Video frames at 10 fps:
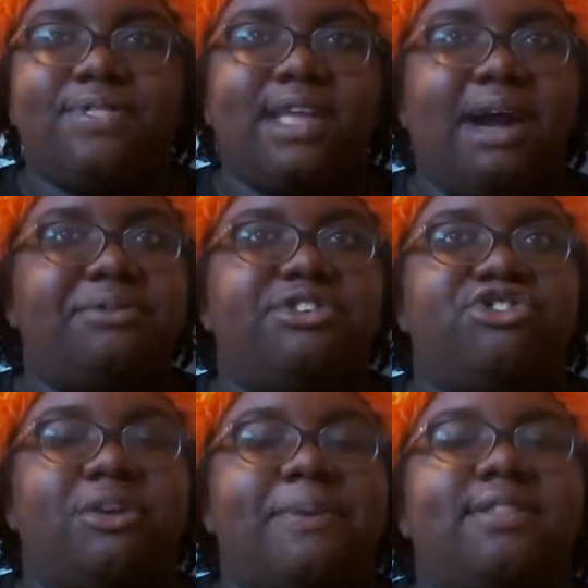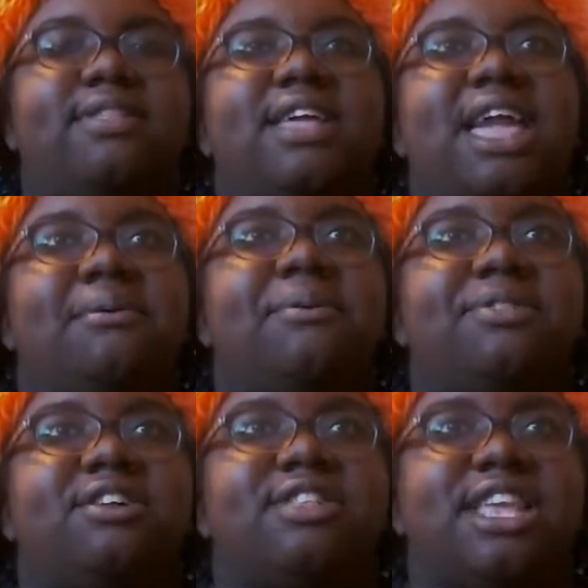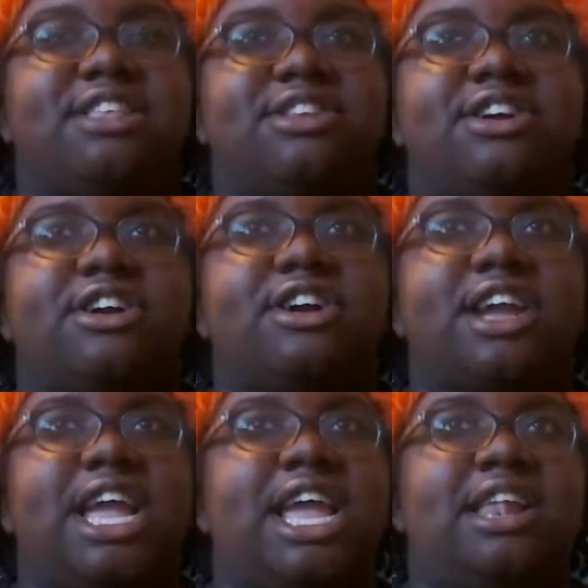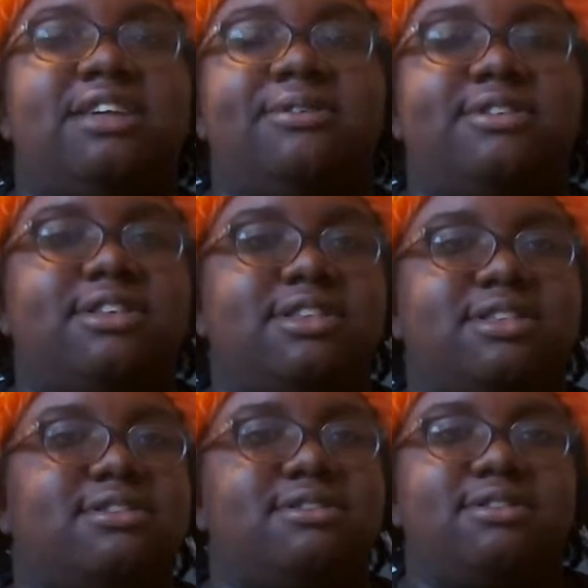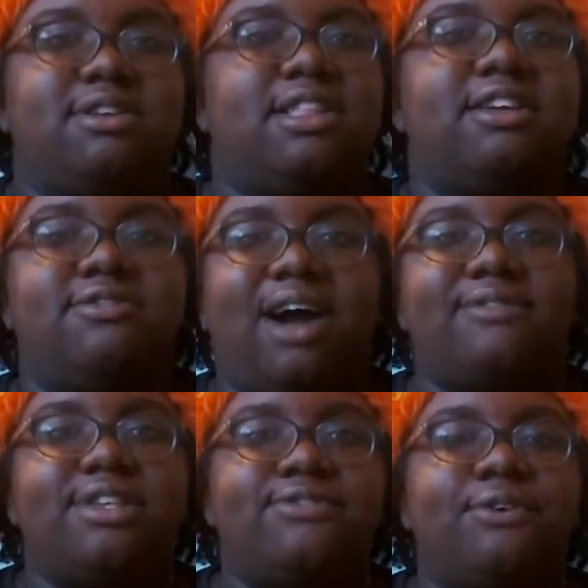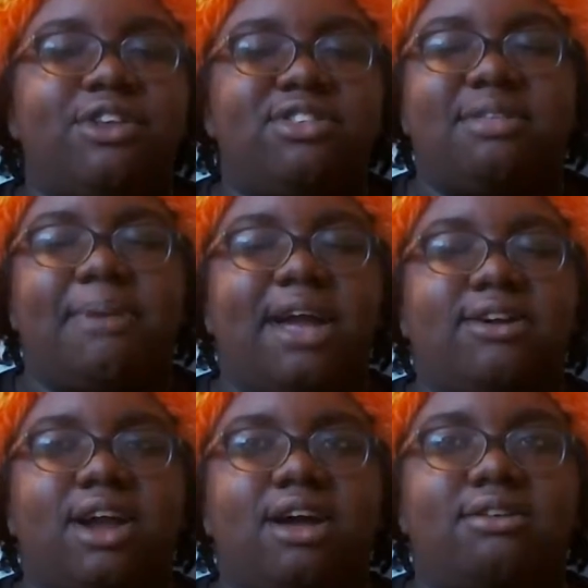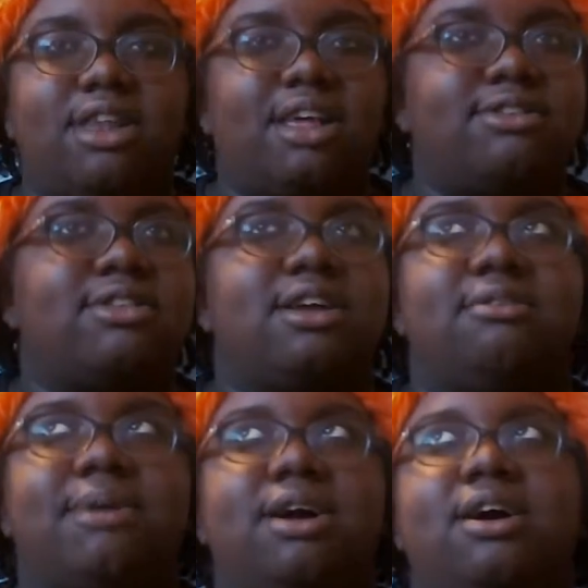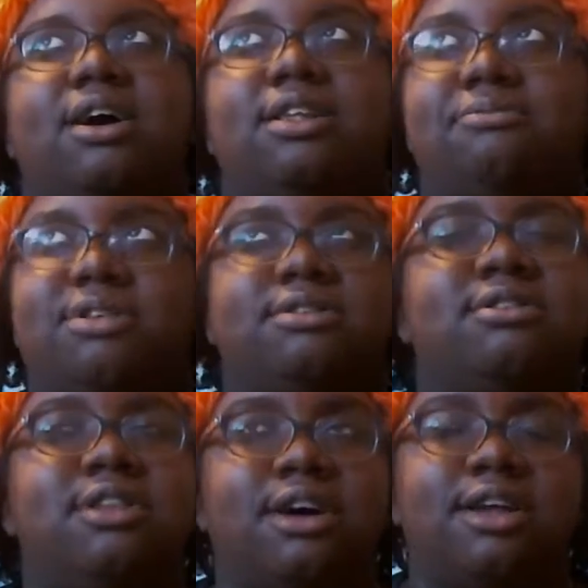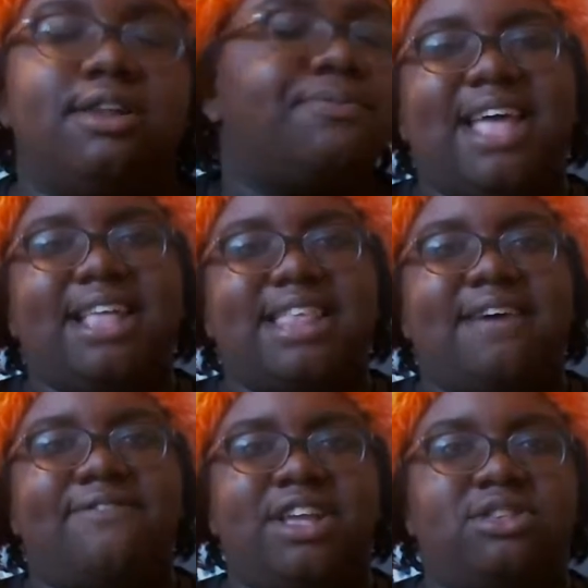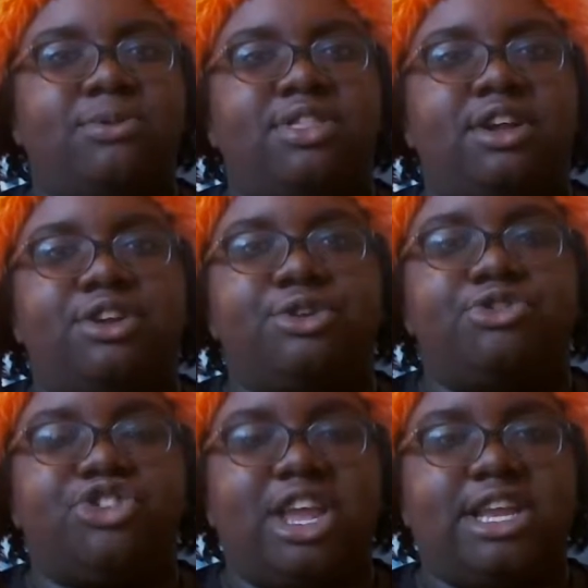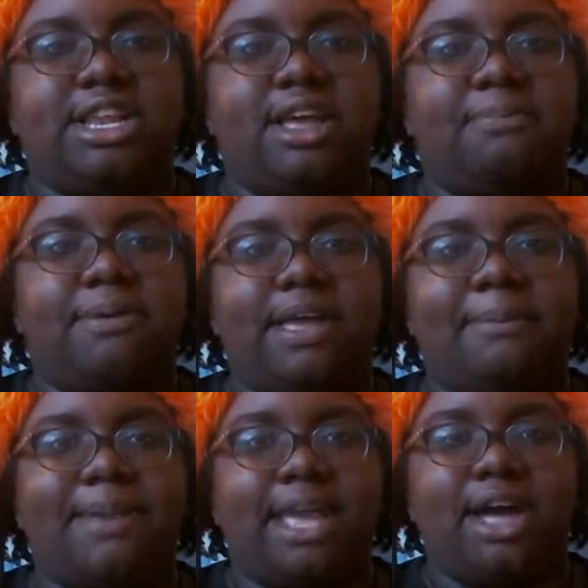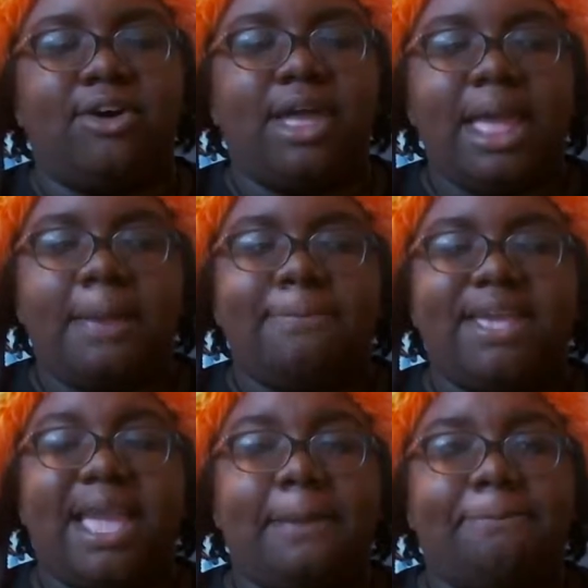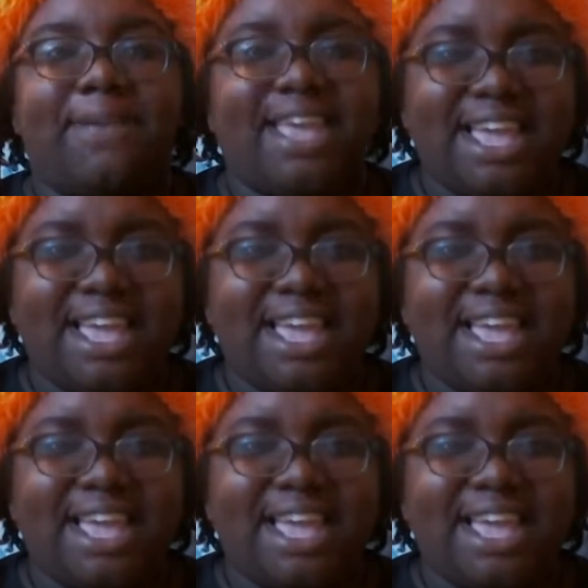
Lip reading: I was just tripping. Then they came out with their teaser, and it was just, and then Robbie's voice in the background, and I was just like, oh my god, I'm just done. Besides that, VIXX with their new Chained Up coming out. BAP,